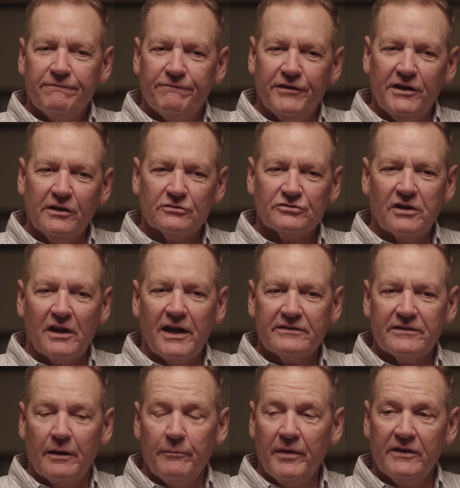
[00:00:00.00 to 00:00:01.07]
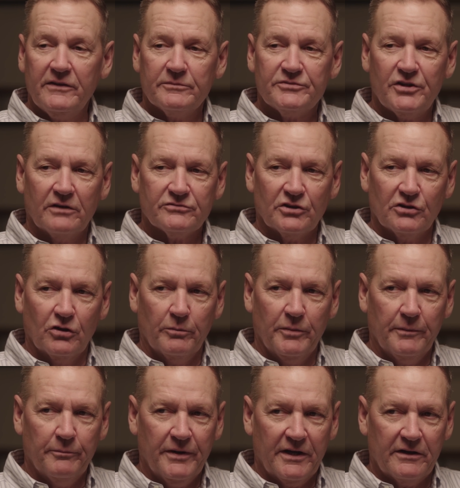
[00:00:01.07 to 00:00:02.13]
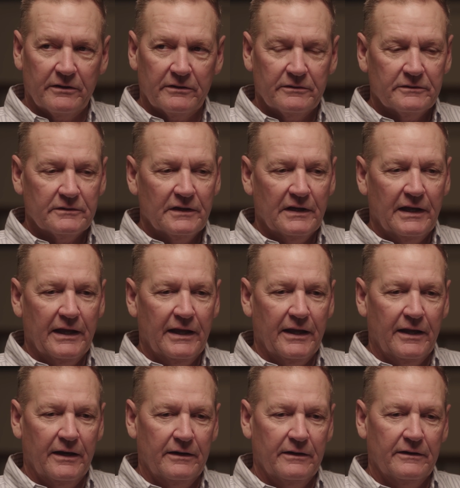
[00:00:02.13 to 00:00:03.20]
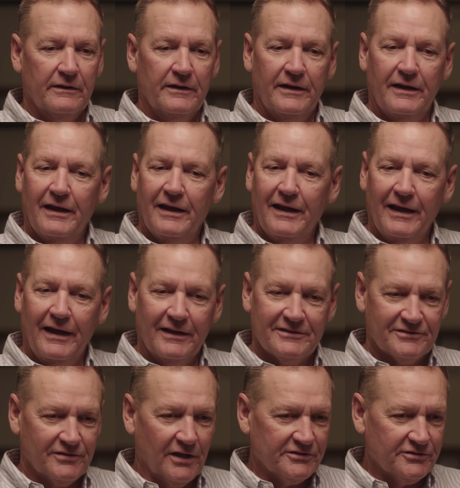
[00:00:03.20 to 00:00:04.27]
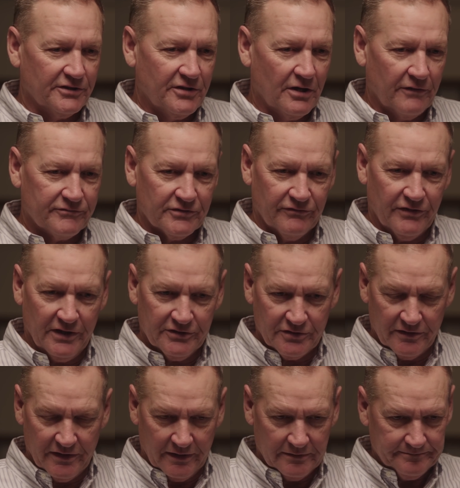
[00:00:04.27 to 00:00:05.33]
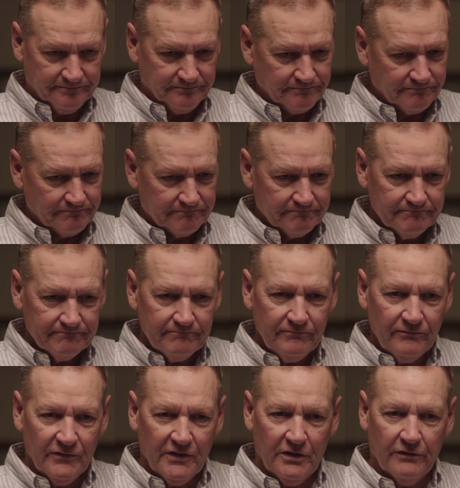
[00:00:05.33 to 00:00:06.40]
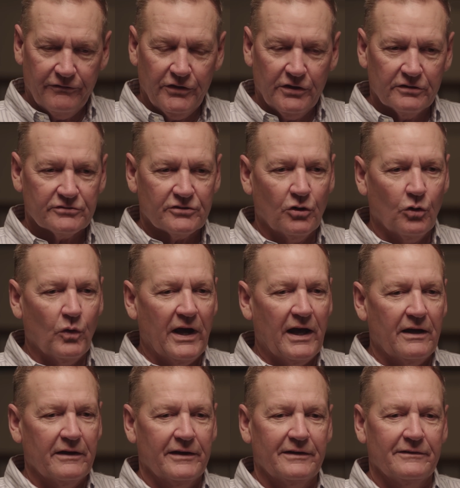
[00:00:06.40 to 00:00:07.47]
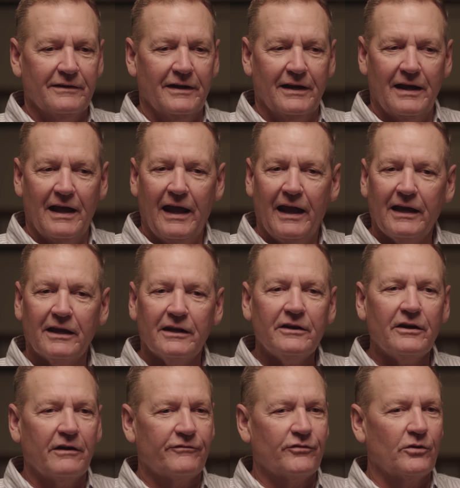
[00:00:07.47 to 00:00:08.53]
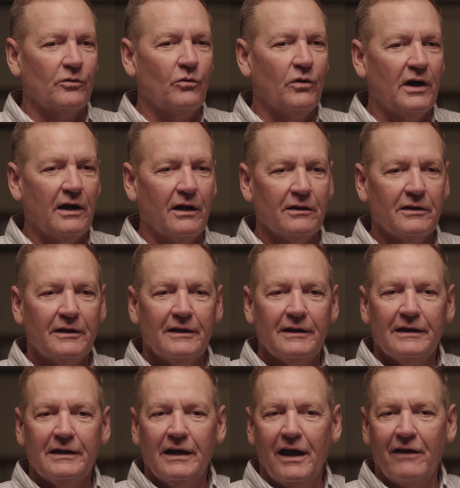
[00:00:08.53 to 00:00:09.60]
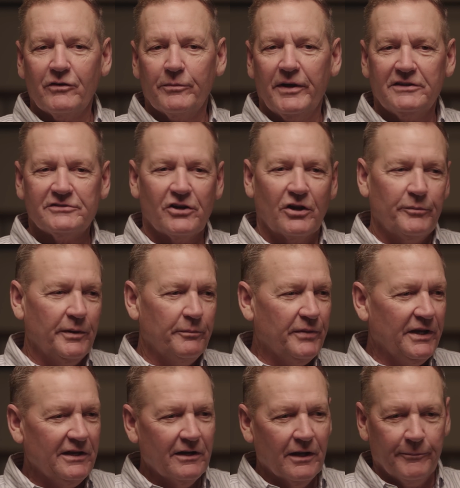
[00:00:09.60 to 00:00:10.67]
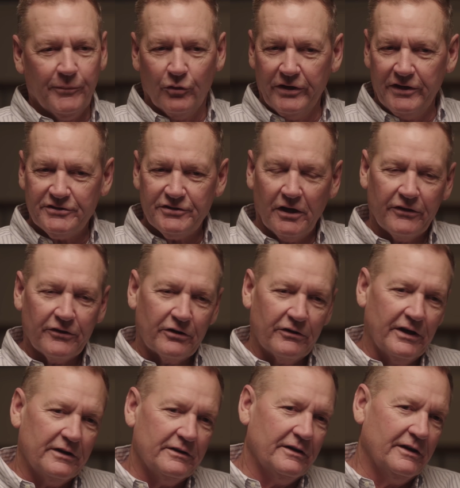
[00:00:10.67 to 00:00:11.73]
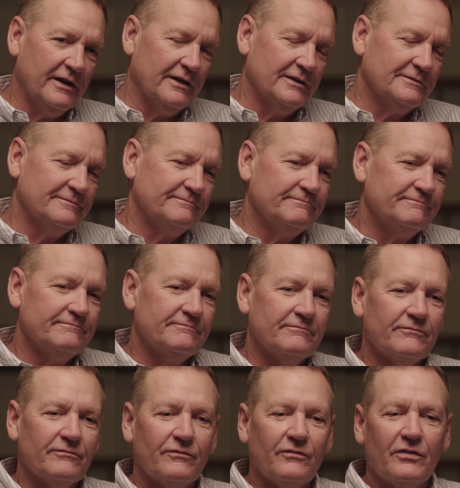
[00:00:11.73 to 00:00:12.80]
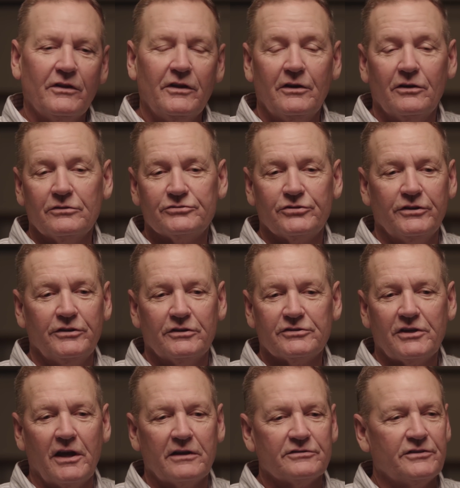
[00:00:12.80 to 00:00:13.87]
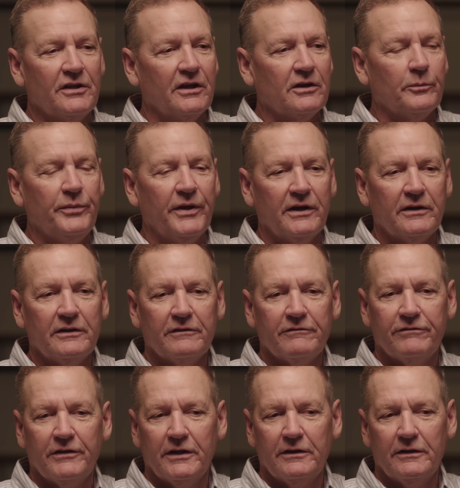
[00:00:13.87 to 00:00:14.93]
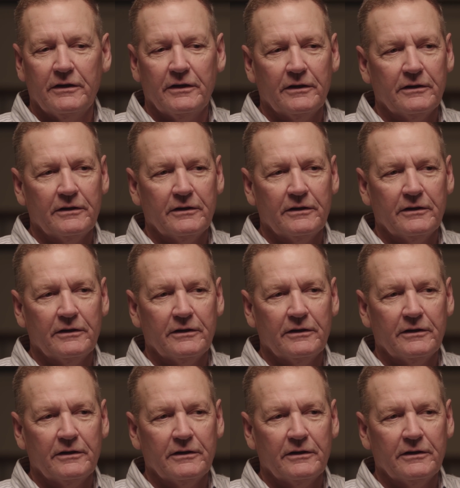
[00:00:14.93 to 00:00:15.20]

feels like they made themselves a little bit better. And it's such a tough division that, if you just go out and hang in there for a while, everybody's going to be beating up on each other. And so you just got to stay competitive, and,